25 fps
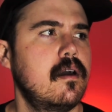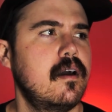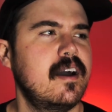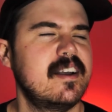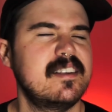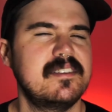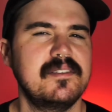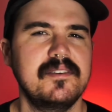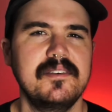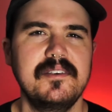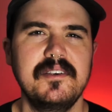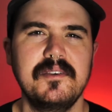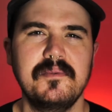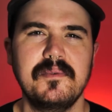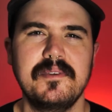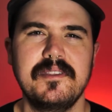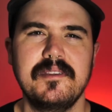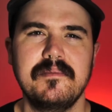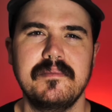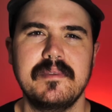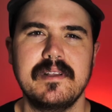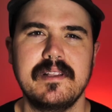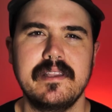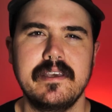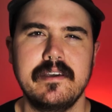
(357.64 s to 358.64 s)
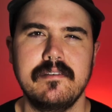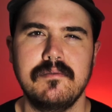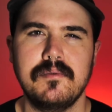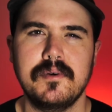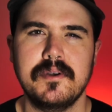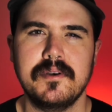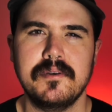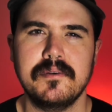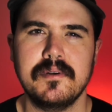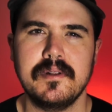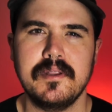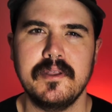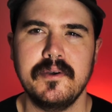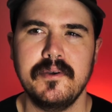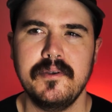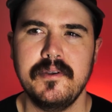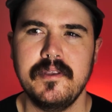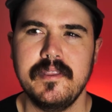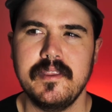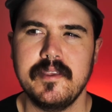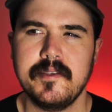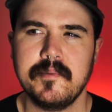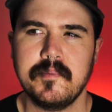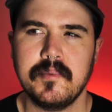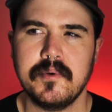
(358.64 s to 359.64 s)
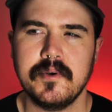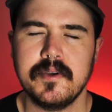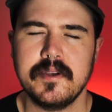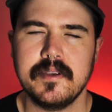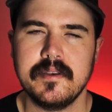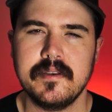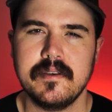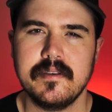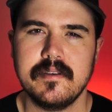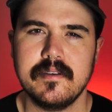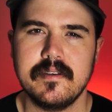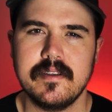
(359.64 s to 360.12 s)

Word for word: I sort of just want them to leave Wanda alone at this point